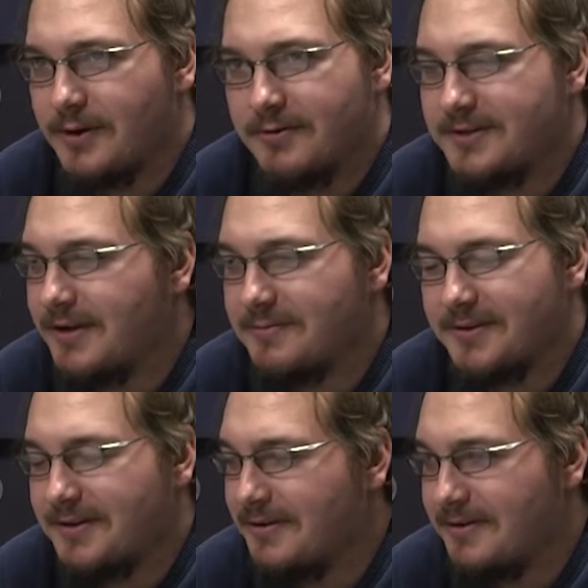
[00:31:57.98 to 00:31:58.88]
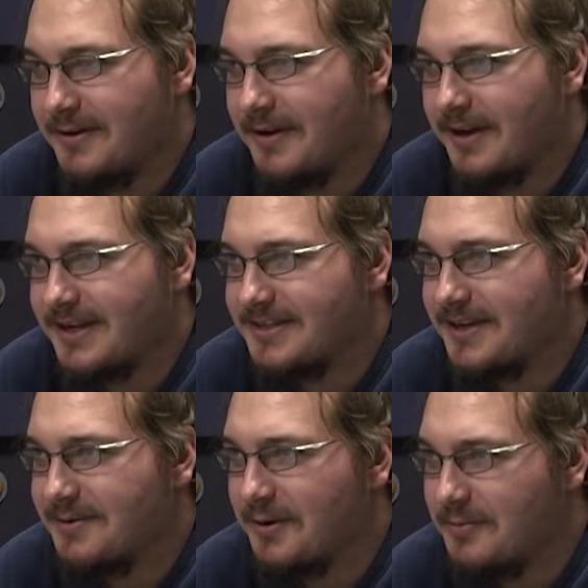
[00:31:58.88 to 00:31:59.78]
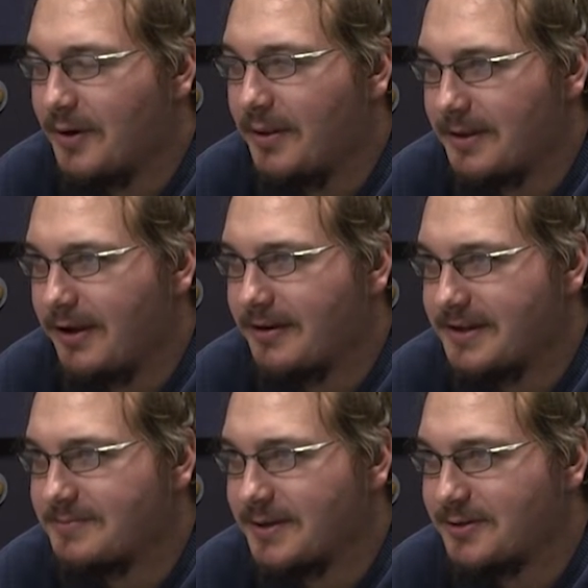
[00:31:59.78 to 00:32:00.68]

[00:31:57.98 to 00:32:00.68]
We don't talk about it. I guess I already brought the holiday special.